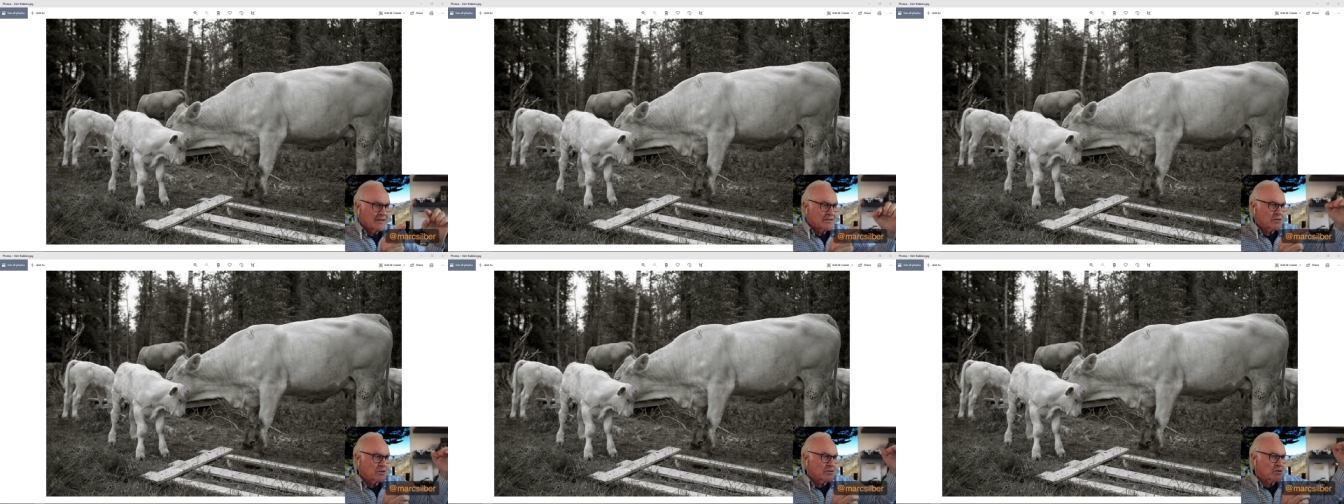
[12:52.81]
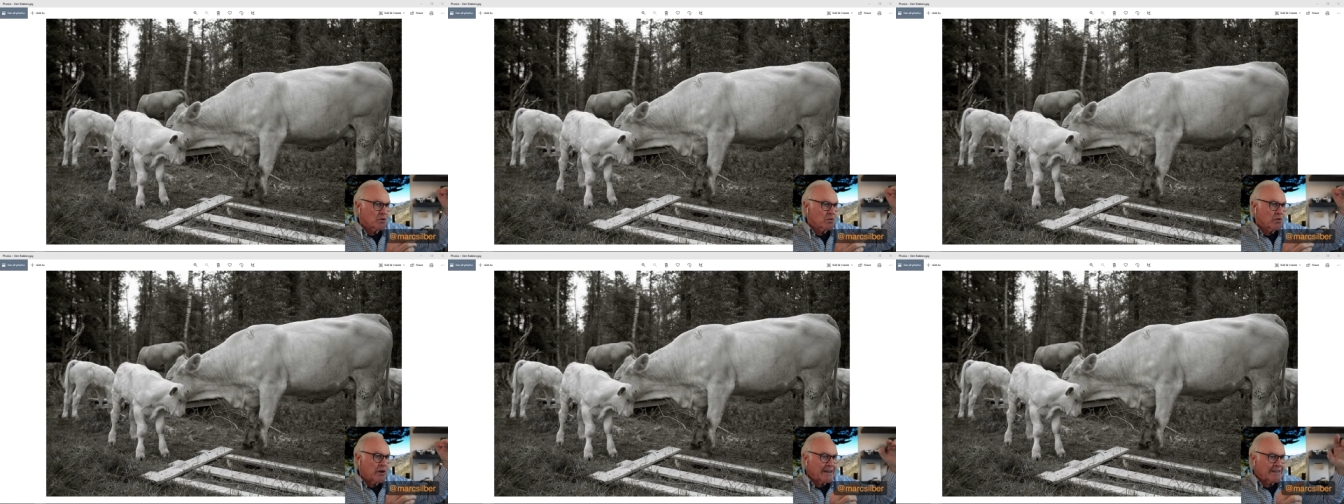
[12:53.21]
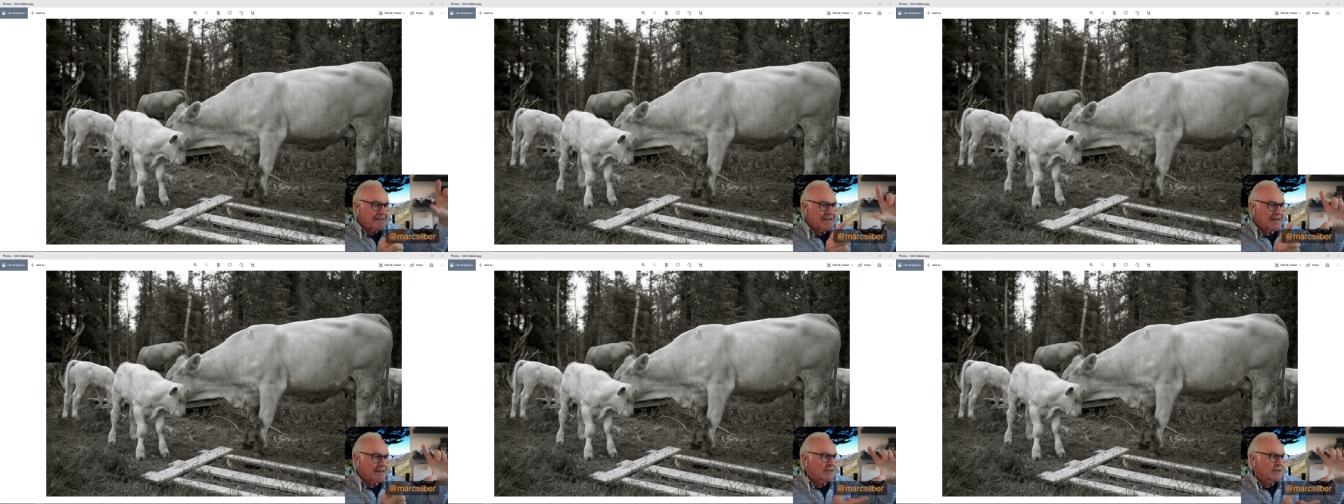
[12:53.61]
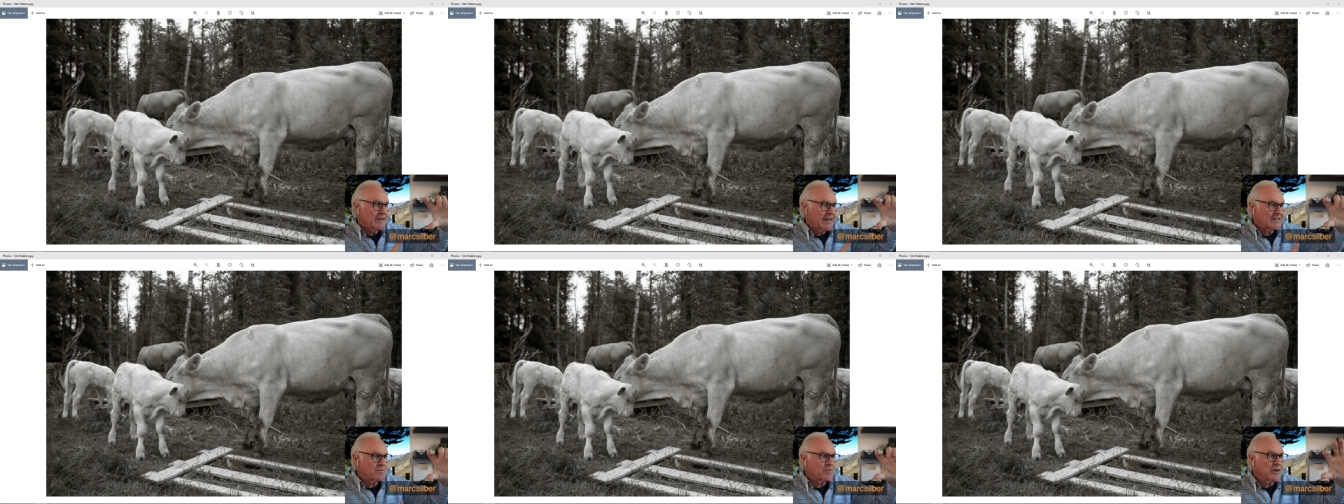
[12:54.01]
So it's a rectangle.
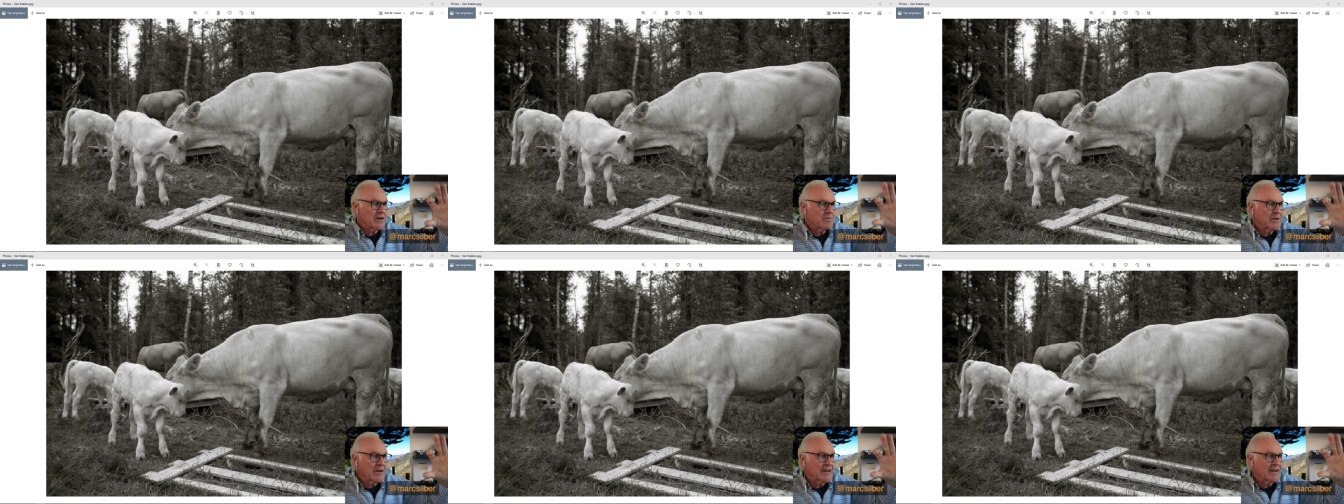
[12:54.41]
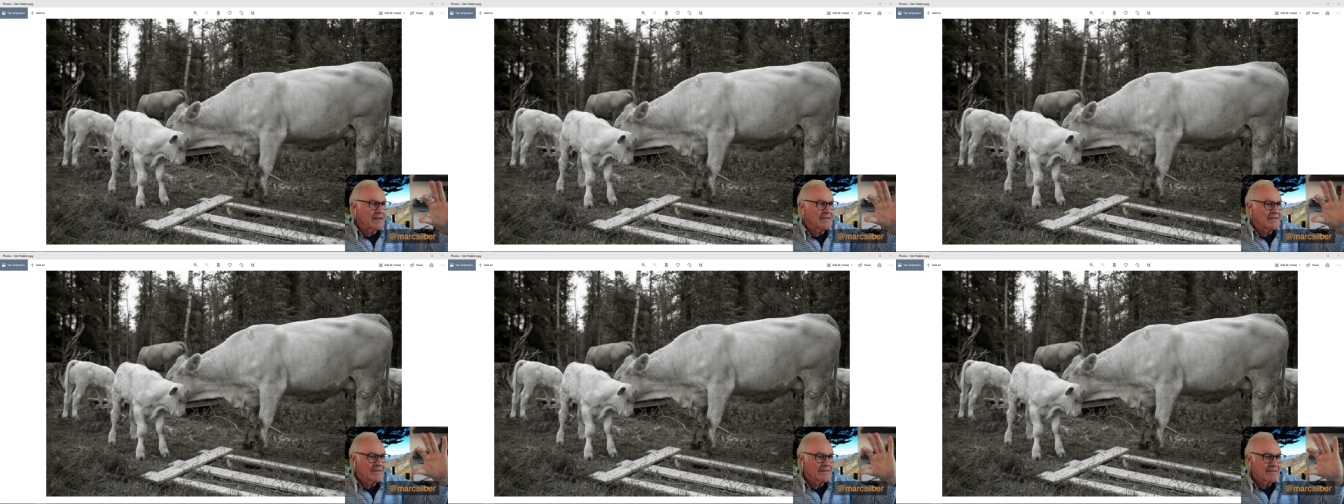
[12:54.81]
That's pretty big.